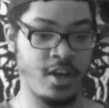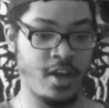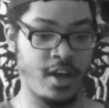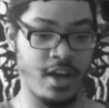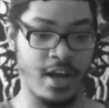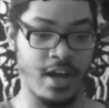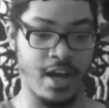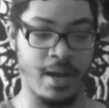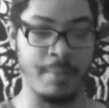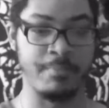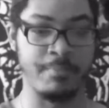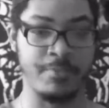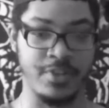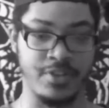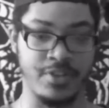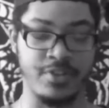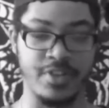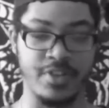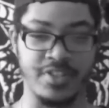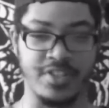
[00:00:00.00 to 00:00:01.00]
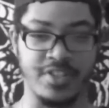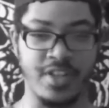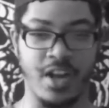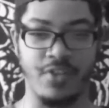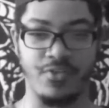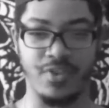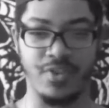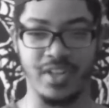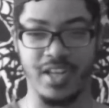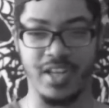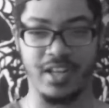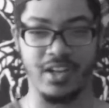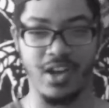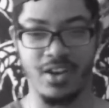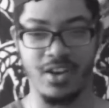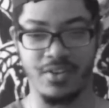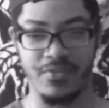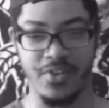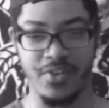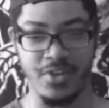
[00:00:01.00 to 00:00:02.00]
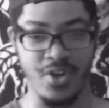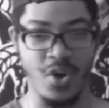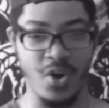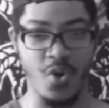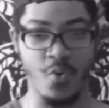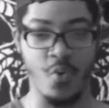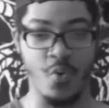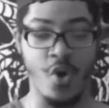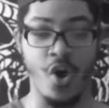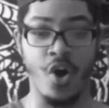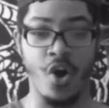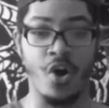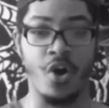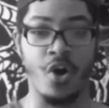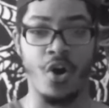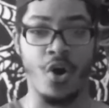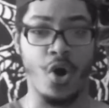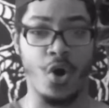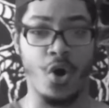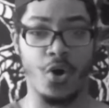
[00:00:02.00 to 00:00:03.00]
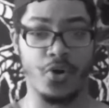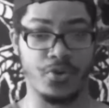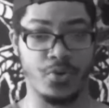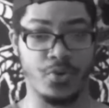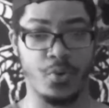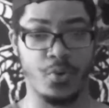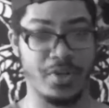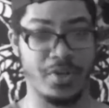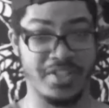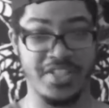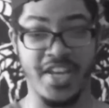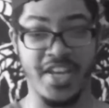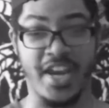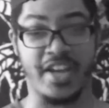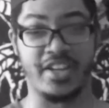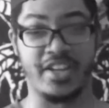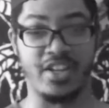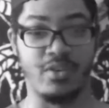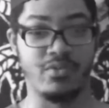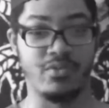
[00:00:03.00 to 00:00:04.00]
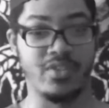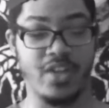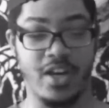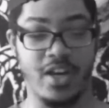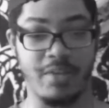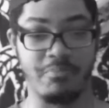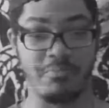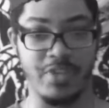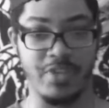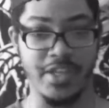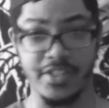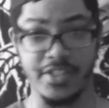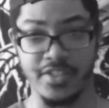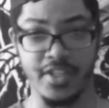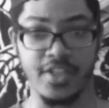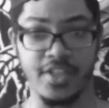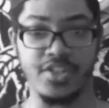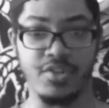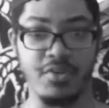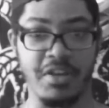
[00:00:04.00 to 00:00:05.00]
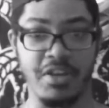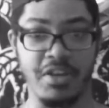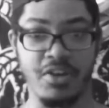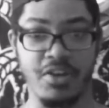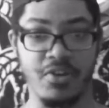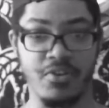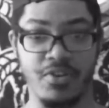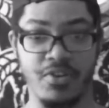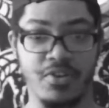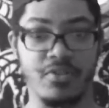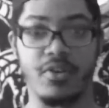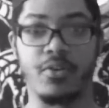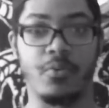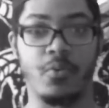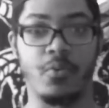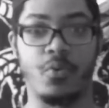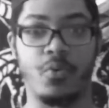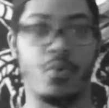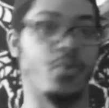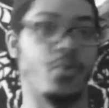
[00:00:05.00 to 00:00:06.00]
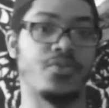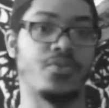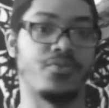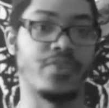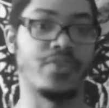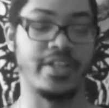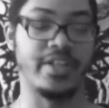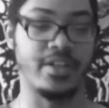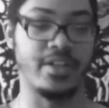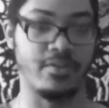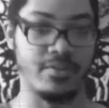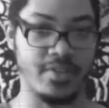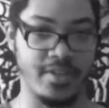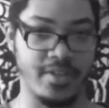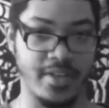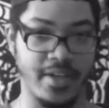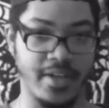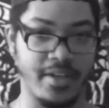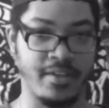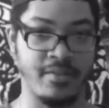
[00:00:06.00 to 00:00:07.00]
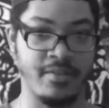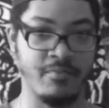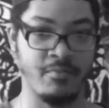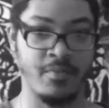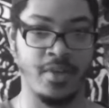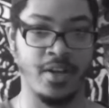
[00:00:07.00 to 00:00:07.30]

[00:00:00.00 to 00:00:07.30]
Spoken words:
It's not really a lot of, you know, hardcore techno type beats that you hear, you know, on the radio today.